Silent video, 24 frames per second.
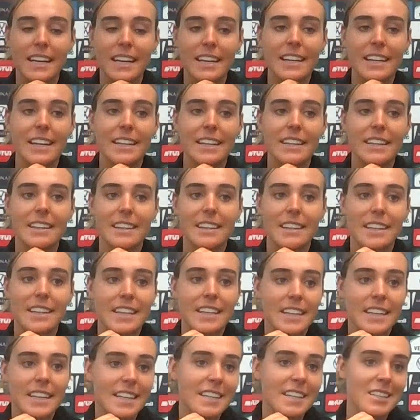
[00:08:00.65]

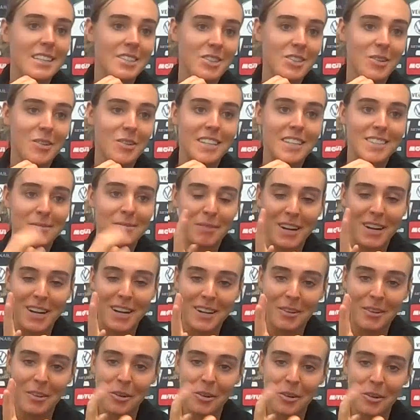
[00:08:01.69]
And so that's
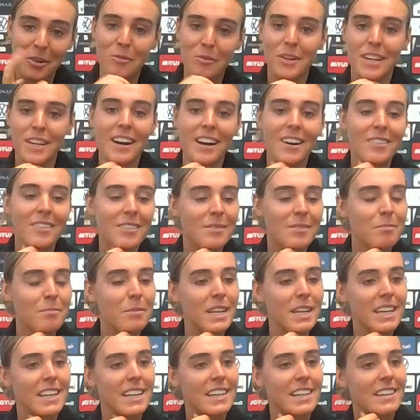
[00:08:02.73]
my goal for now,
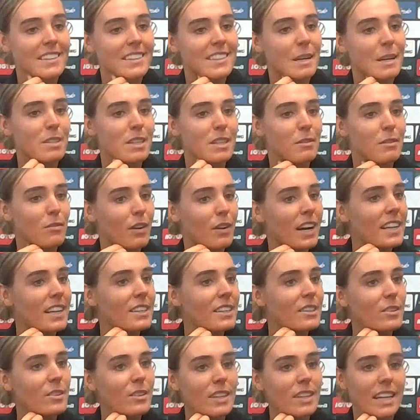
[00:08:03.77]
being in a Champions League
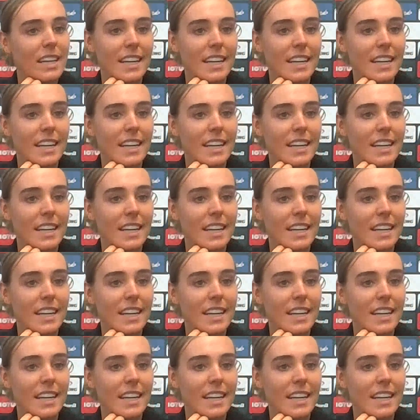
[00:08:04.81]
final.